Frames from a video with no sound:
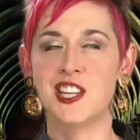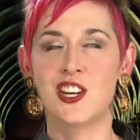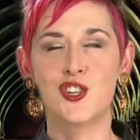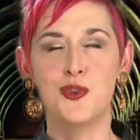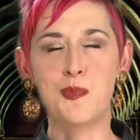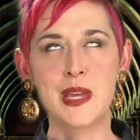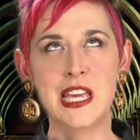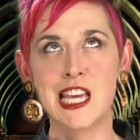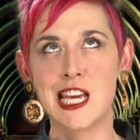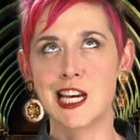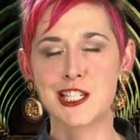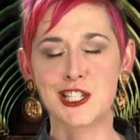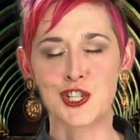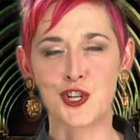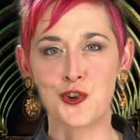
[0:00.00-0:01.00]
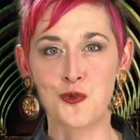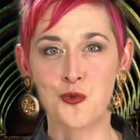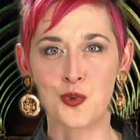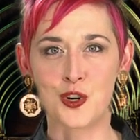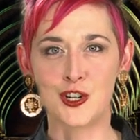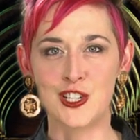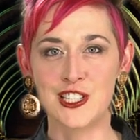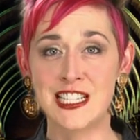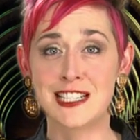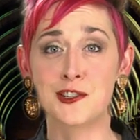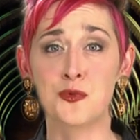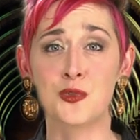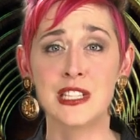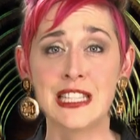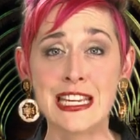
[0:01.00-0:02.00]
such a big, uncertain world, it's a
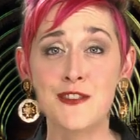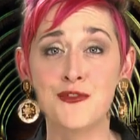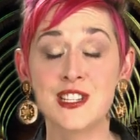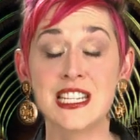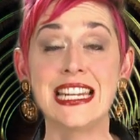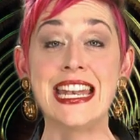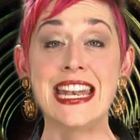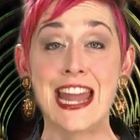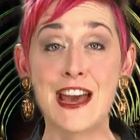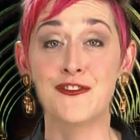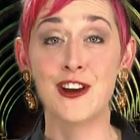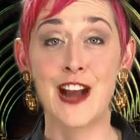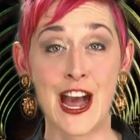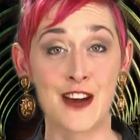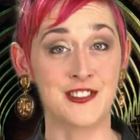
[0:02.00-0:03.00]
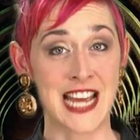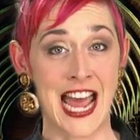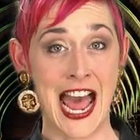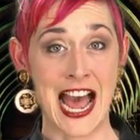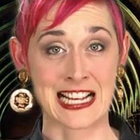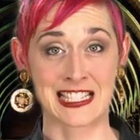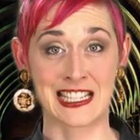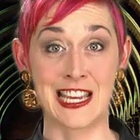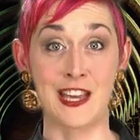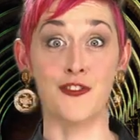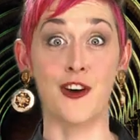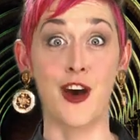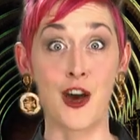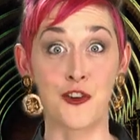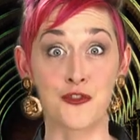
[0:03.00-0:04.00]
relief to never have to ask if a
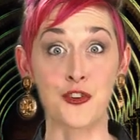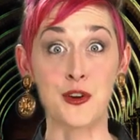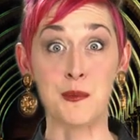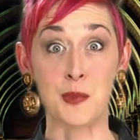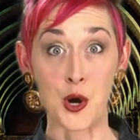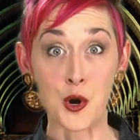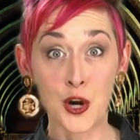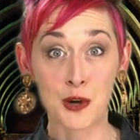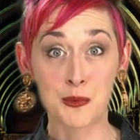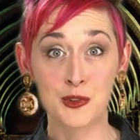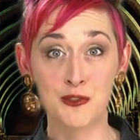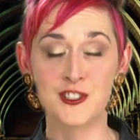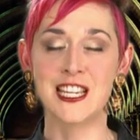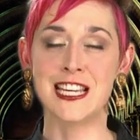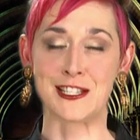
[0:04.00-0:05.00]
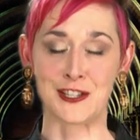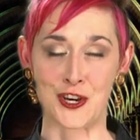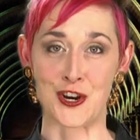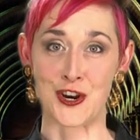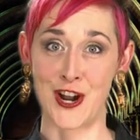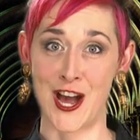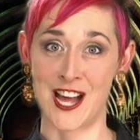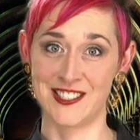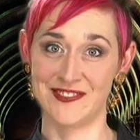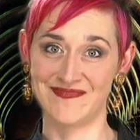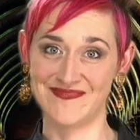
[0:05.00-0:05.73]
Humphrey Bogart movie is good or not.